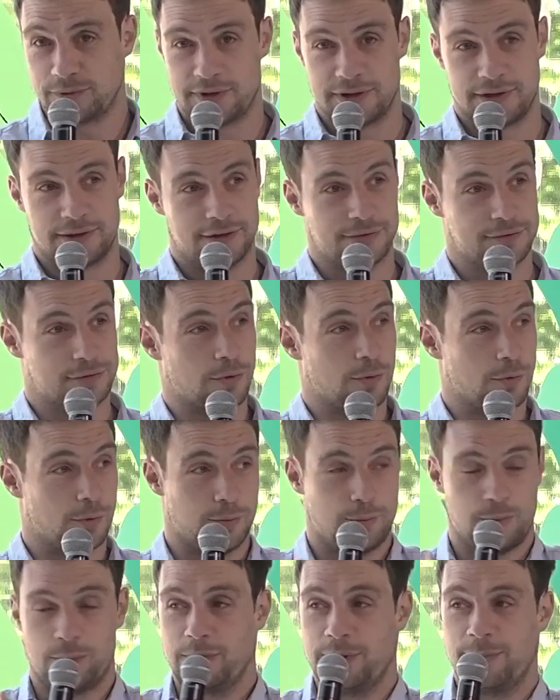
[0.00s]
take this. So
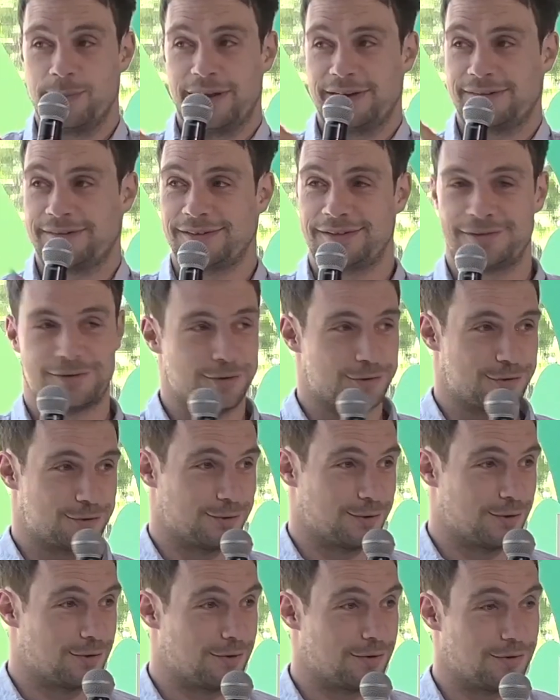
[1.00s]
we met 6 years
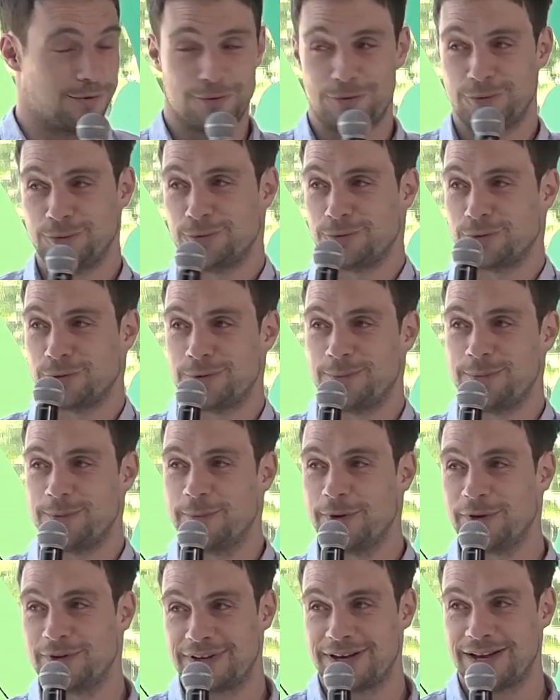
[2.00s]
ago. You told me
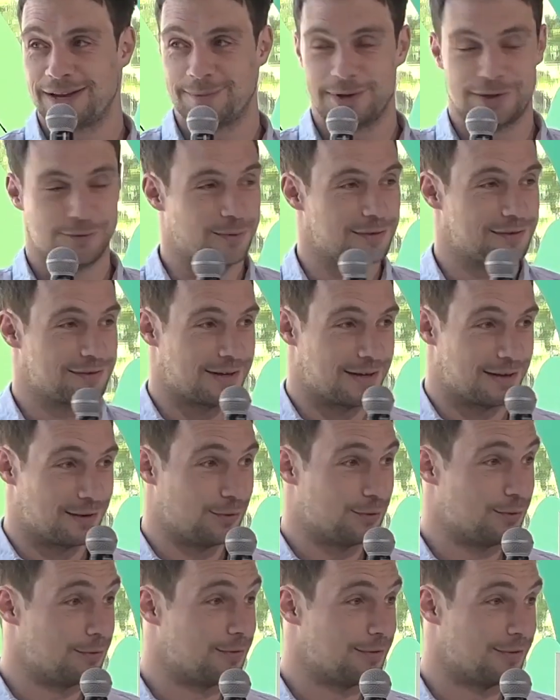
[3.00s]
about climate risk. I
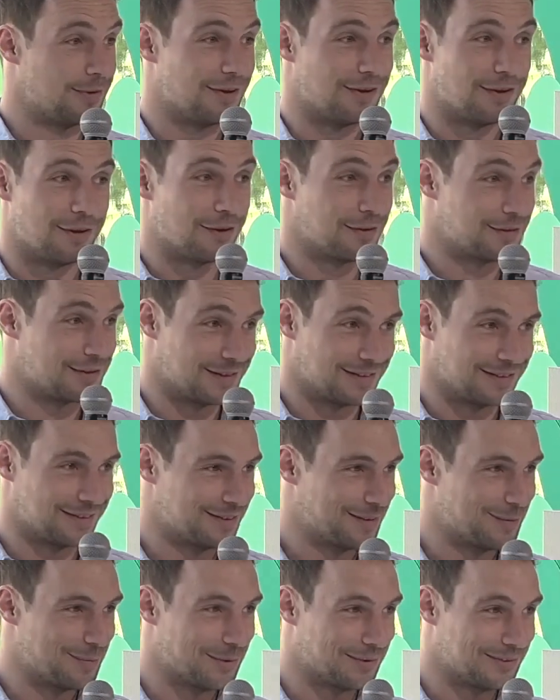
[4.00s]
knew nothing
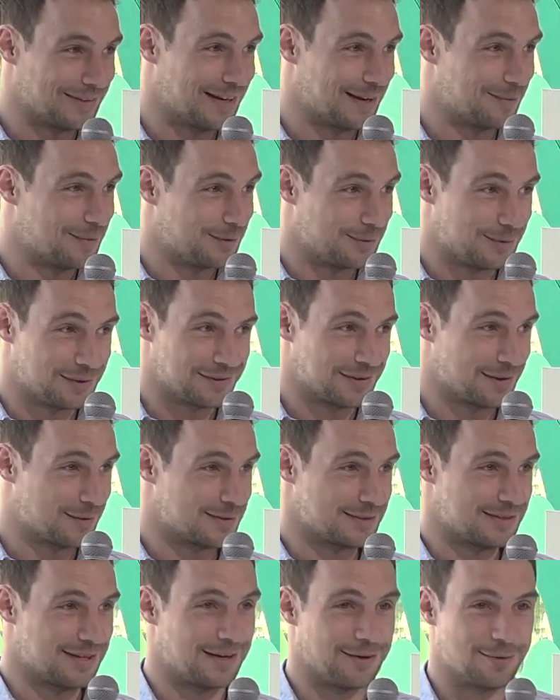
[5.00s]
about climate risk. I
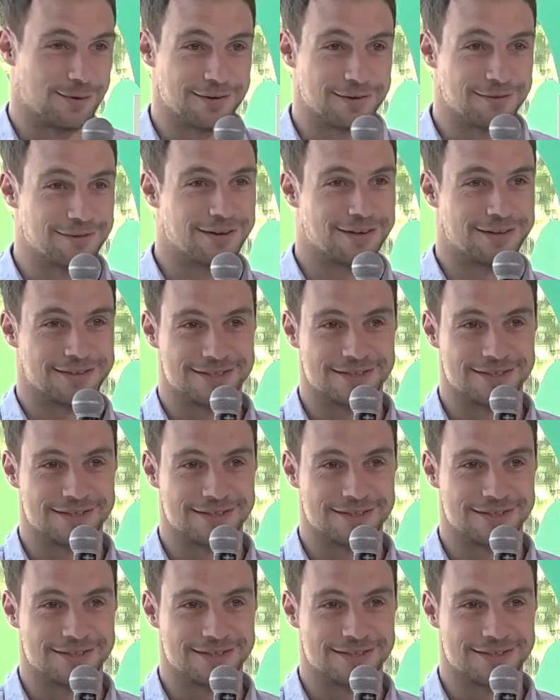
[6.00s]
was like, what the fuck is